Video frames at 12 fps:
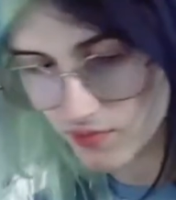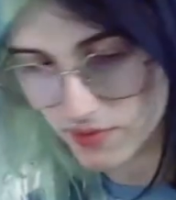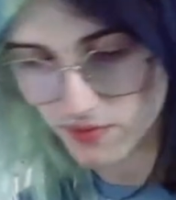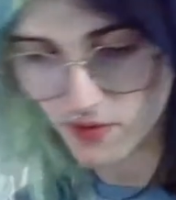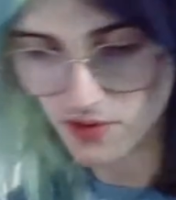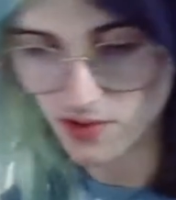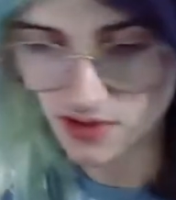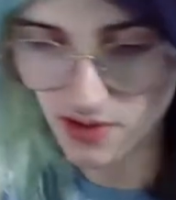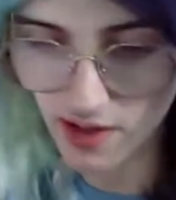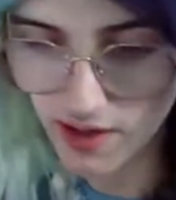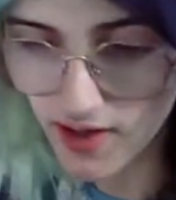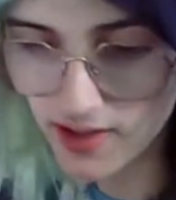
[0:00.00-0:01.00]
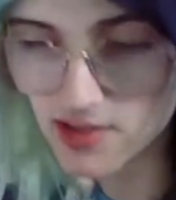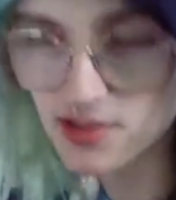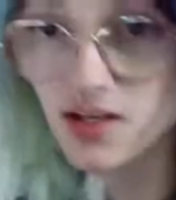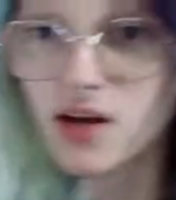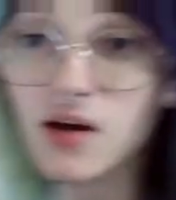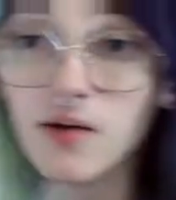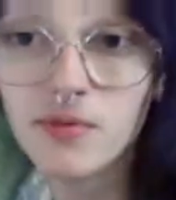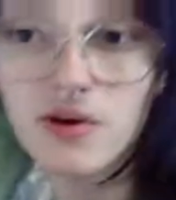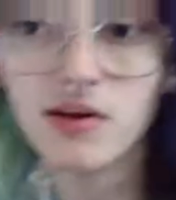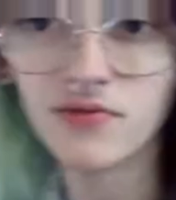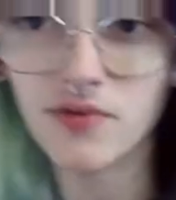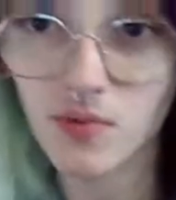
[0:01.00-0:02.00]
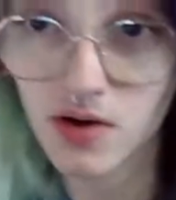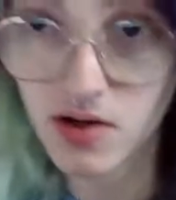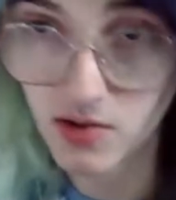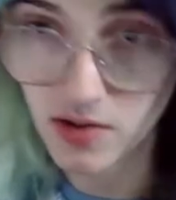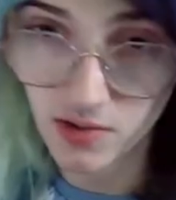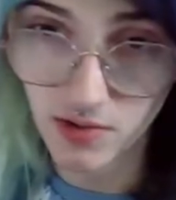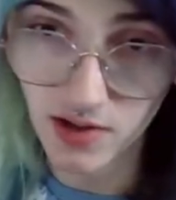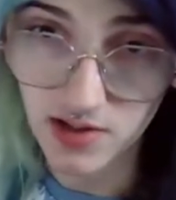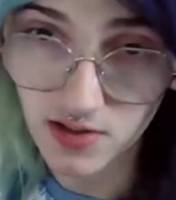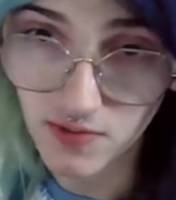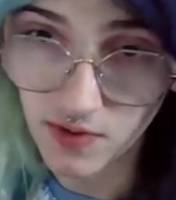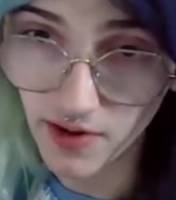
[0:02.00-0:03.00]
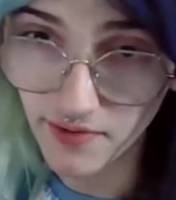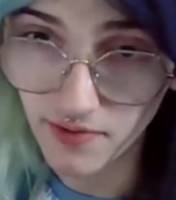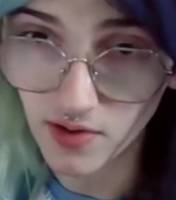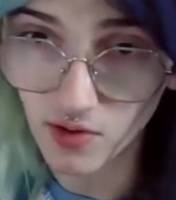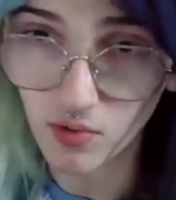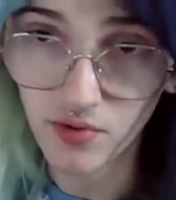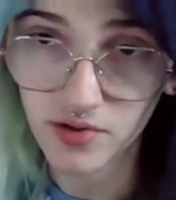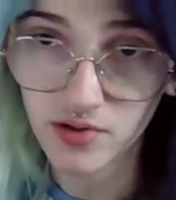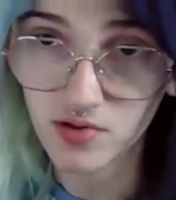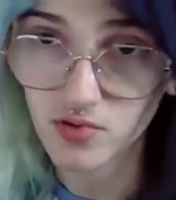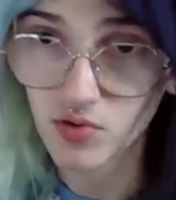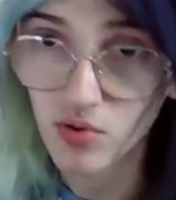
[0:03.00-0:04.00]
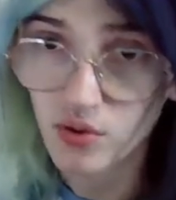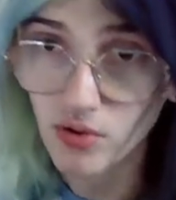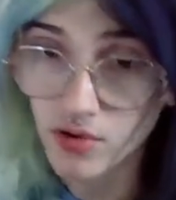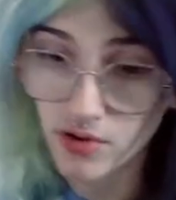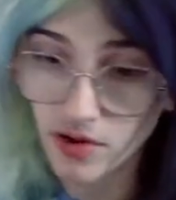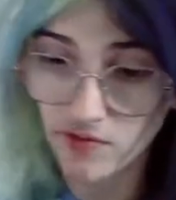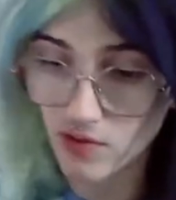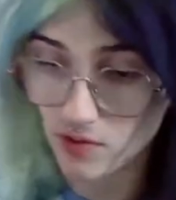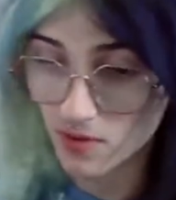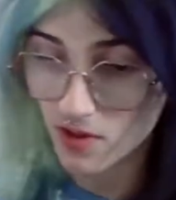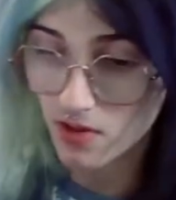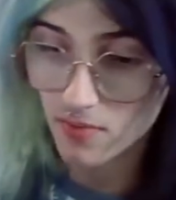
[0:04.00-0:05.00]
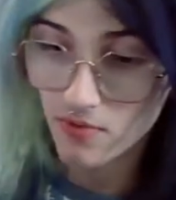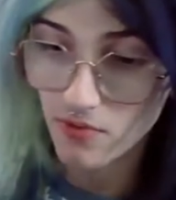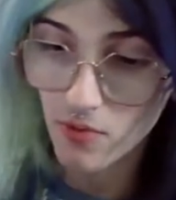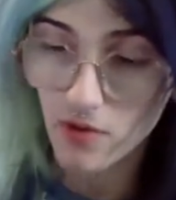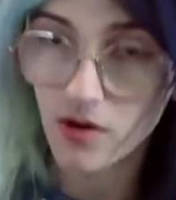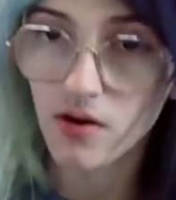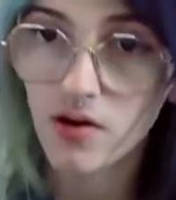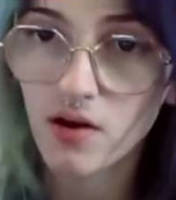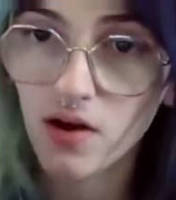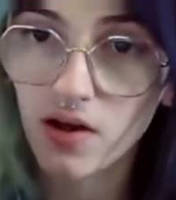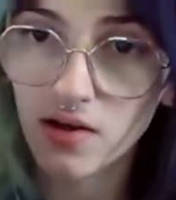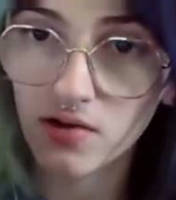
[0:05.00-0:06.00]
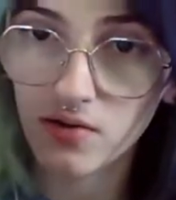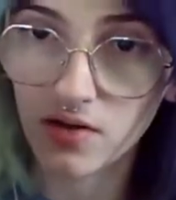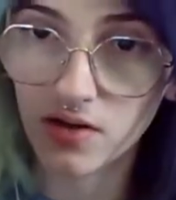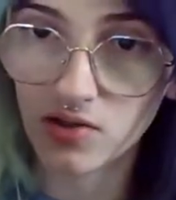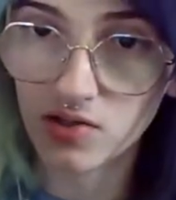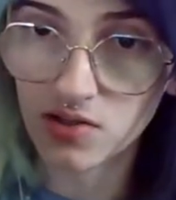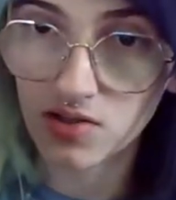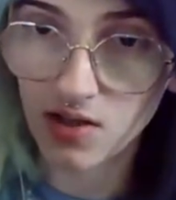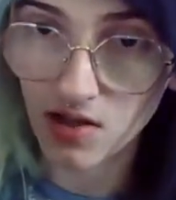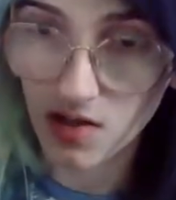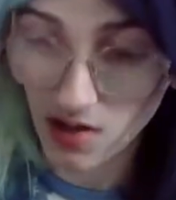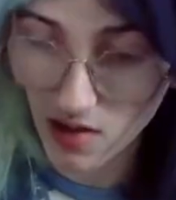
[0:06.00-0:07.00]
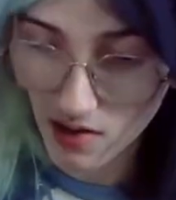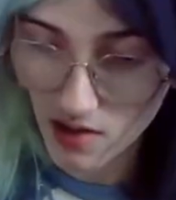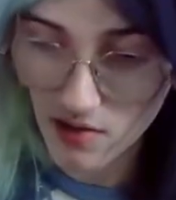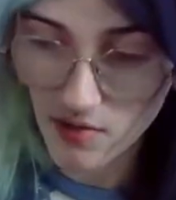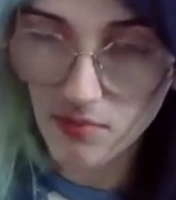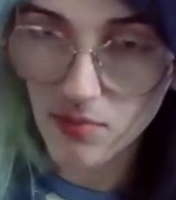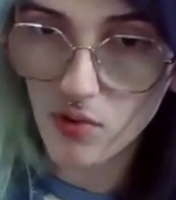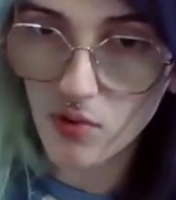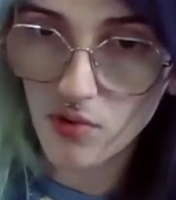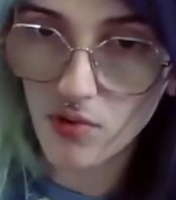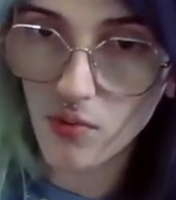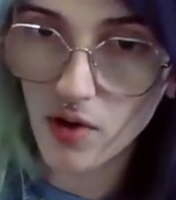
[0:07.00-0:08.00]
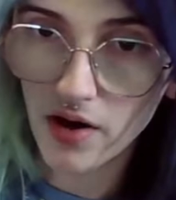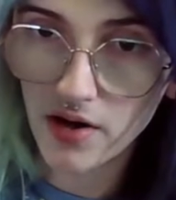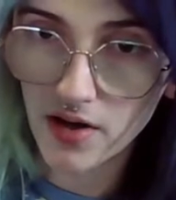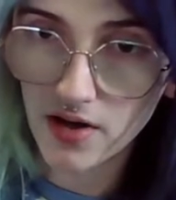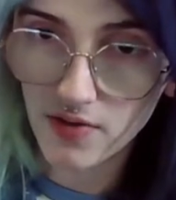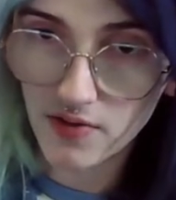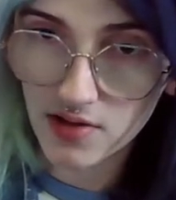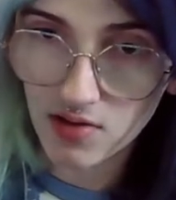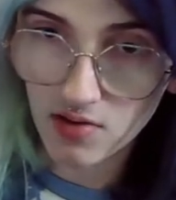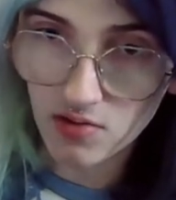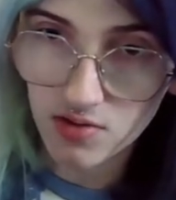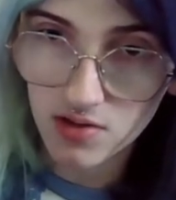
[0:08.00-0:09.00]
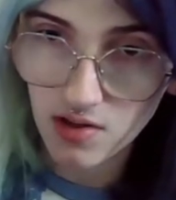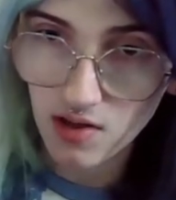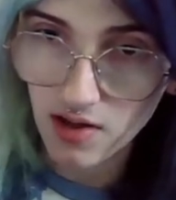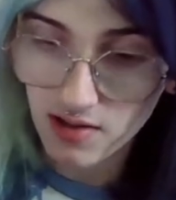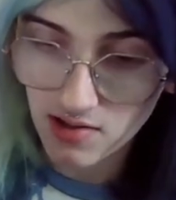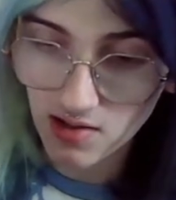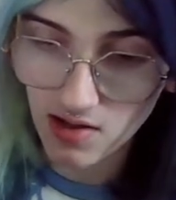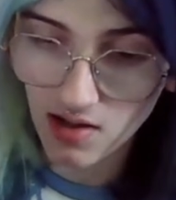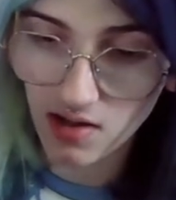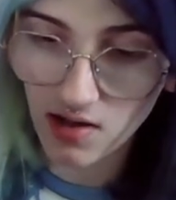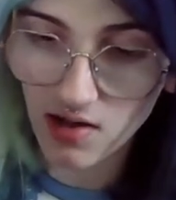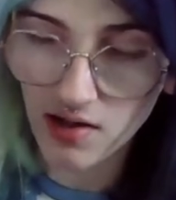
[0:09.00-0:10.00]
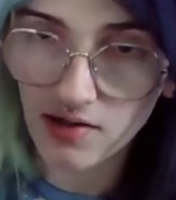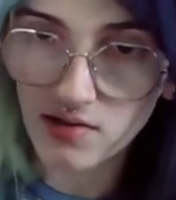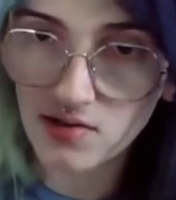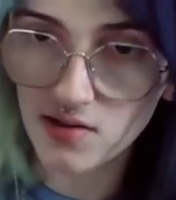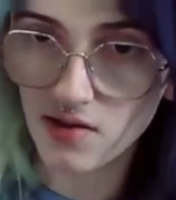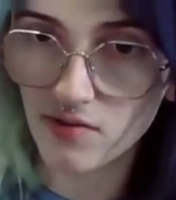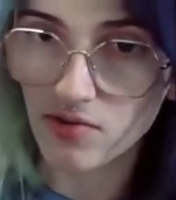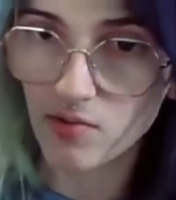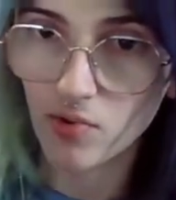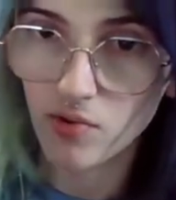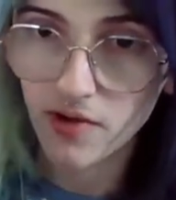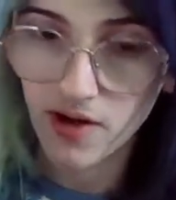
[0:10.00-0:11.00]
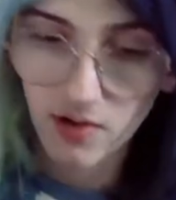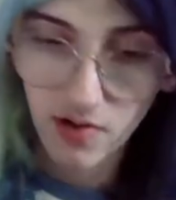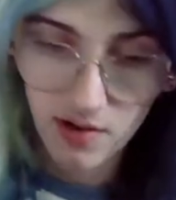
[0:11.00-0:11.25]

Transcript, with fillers: going to focus on that next. But if you want to clean the rest, if you have an older controller or you haven't opened it up before, you can just pull the wire out of its little slot and just lift the board out.